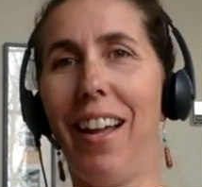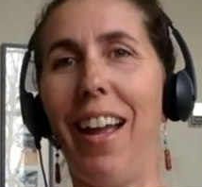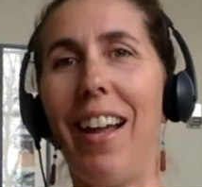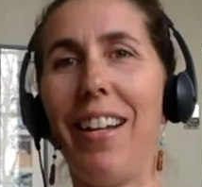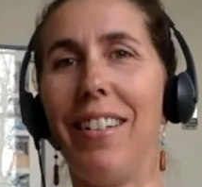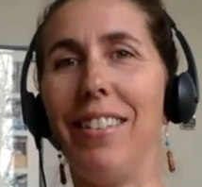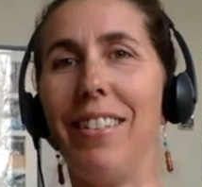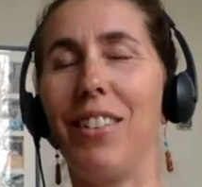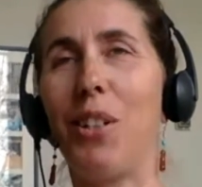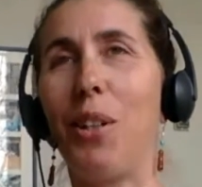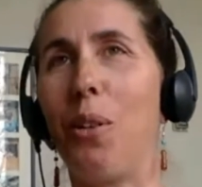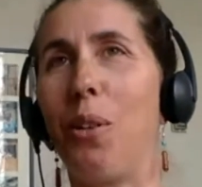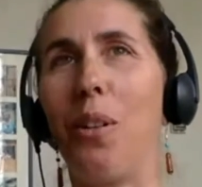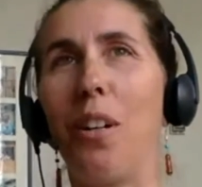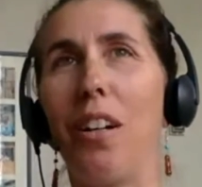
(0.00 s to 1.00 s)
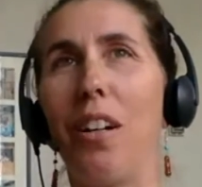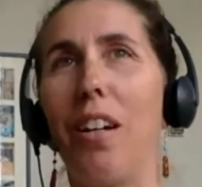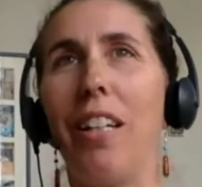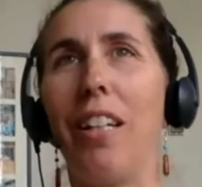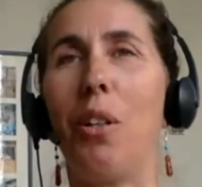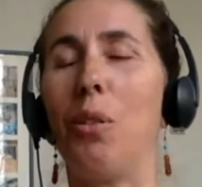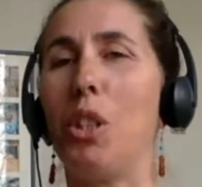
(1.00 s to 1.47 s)
And so,
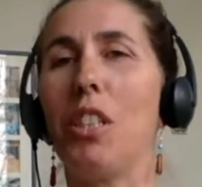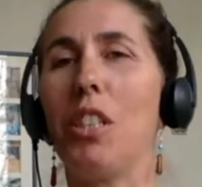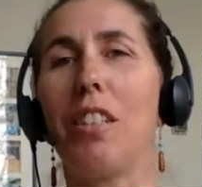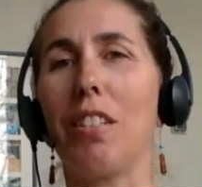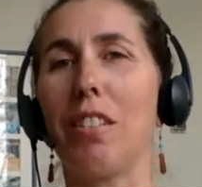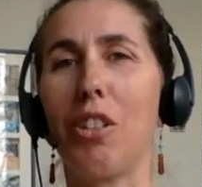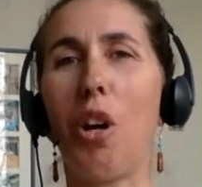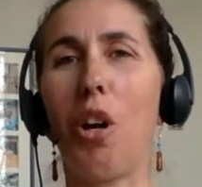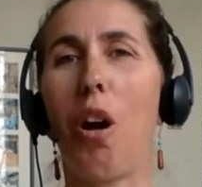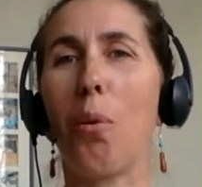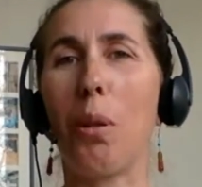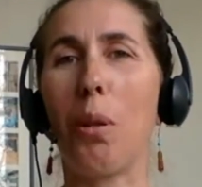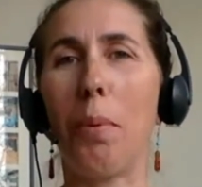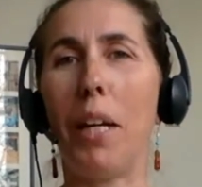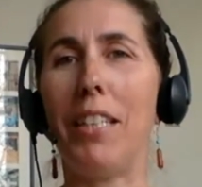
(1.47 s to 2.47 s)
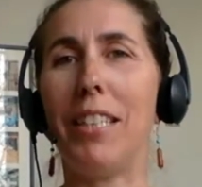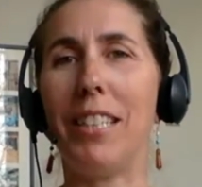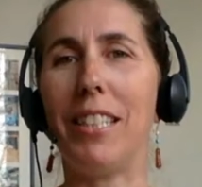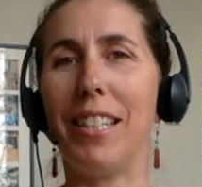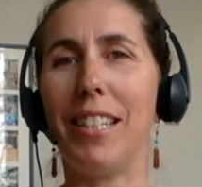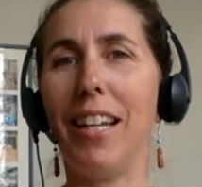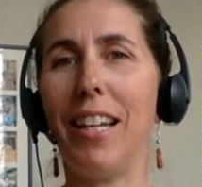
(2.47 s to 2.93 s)
just to talk with a
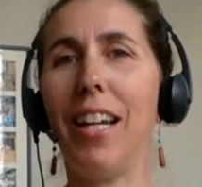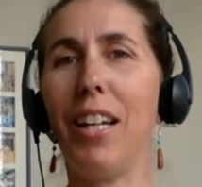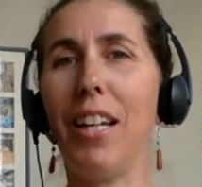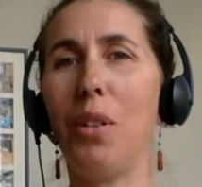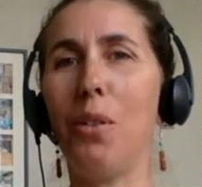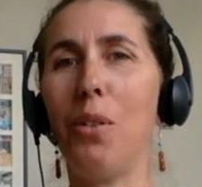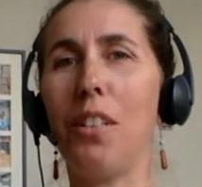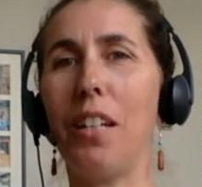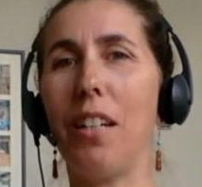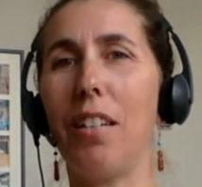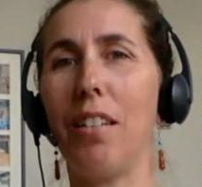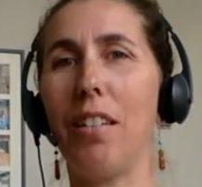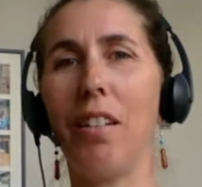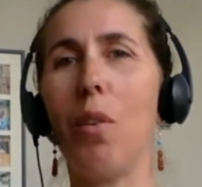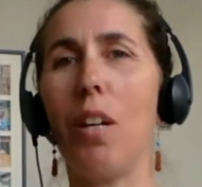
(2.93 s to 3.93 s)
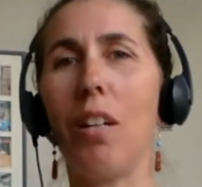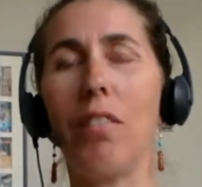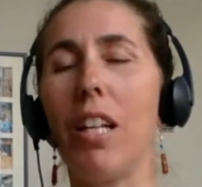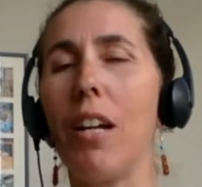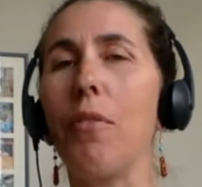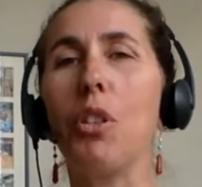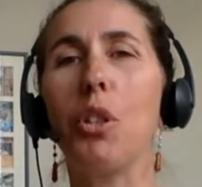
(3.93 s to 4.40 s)
patient today who said,
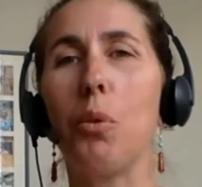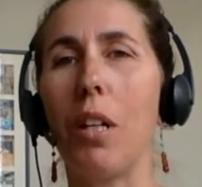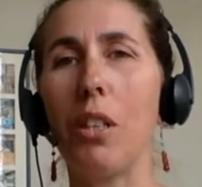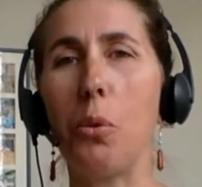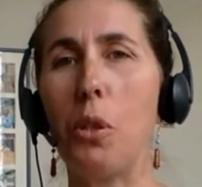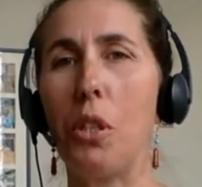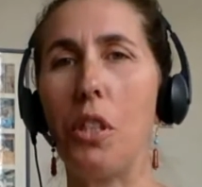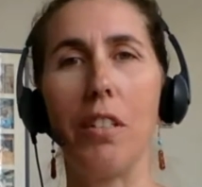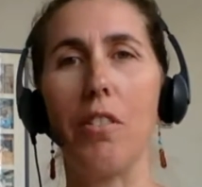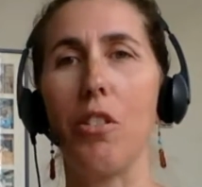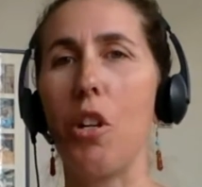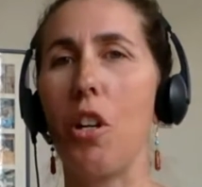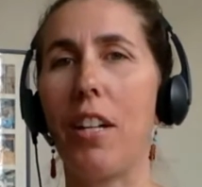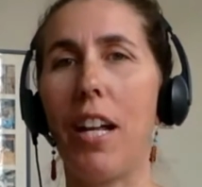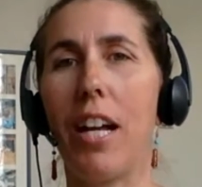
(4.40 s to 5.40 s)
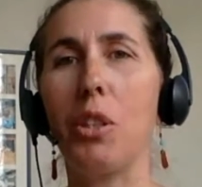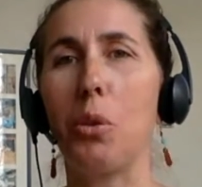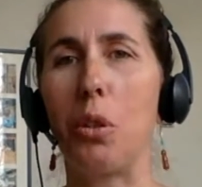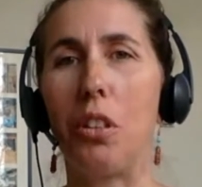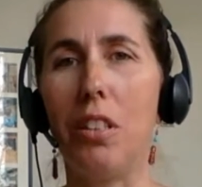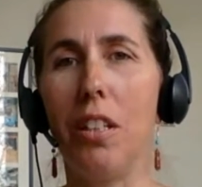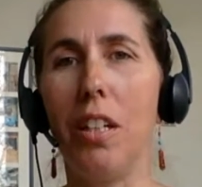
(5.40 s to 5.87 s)
I'll never do estrogen. It's not
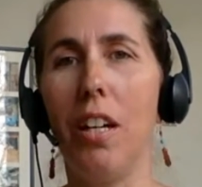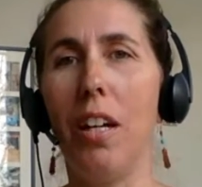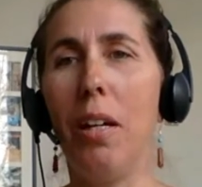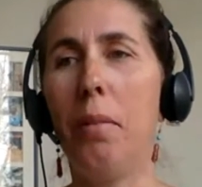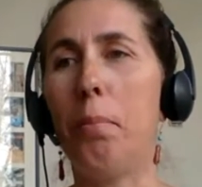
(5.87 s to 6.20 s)
natural.